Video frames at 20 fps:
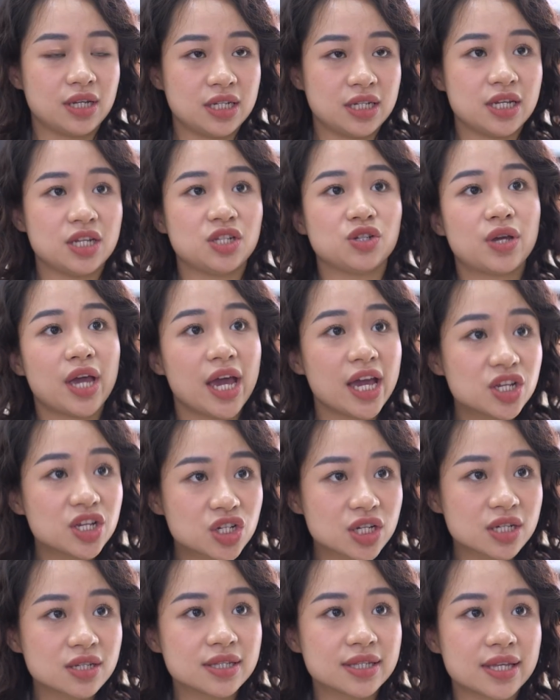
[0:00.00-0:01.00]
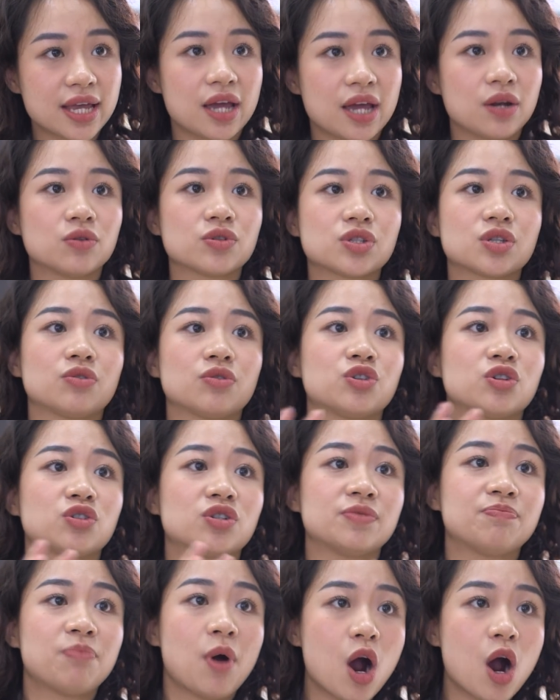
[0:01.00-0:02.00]
in education and also your
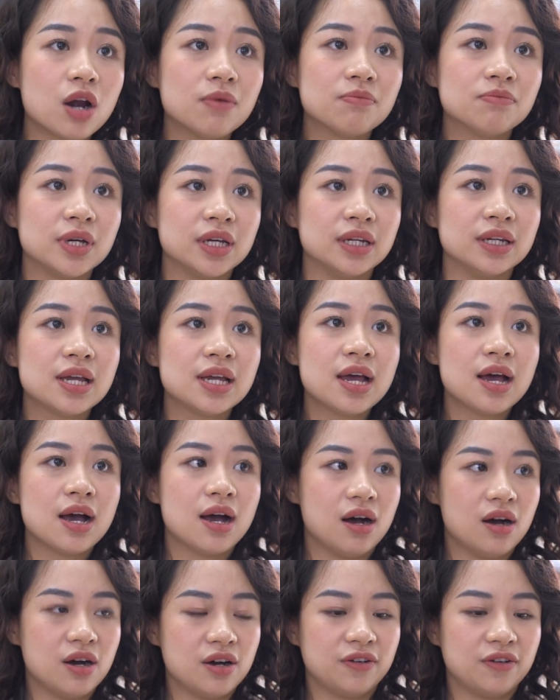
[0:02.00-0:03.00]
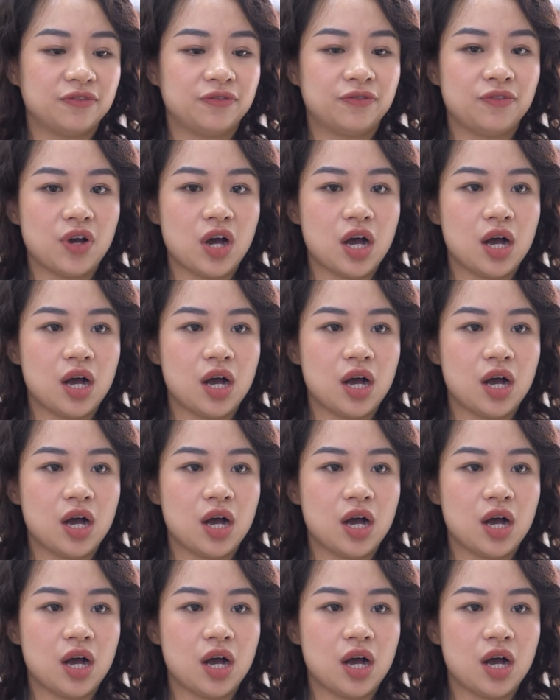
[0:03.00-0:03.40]
department of